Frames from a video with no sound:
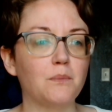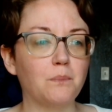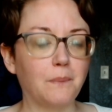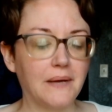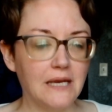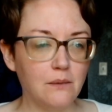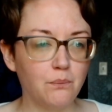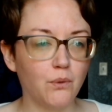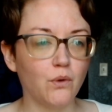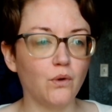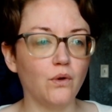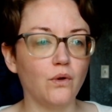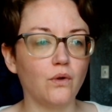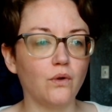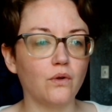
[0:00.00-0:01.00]

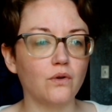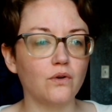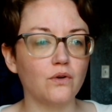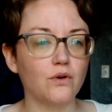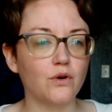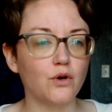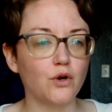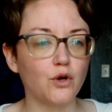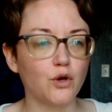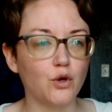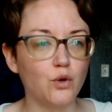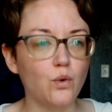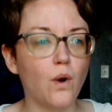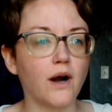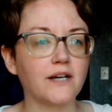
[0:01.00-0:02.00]
people
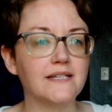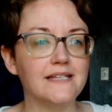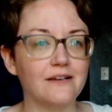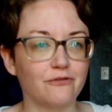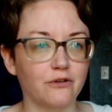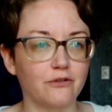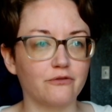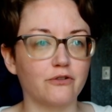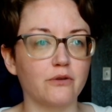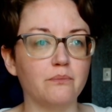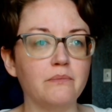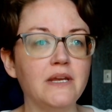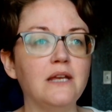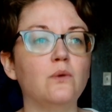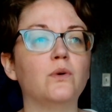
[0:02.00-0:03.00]
who are different from
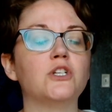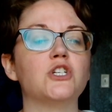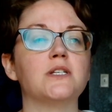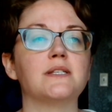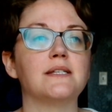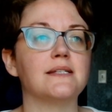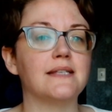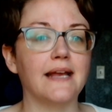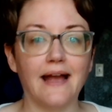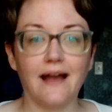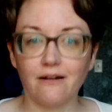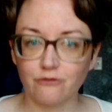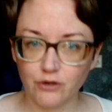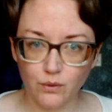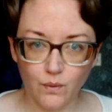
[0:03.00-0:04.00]
me, which is to say
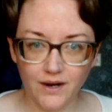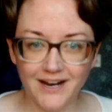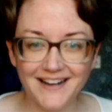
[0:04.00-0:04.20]
everyone.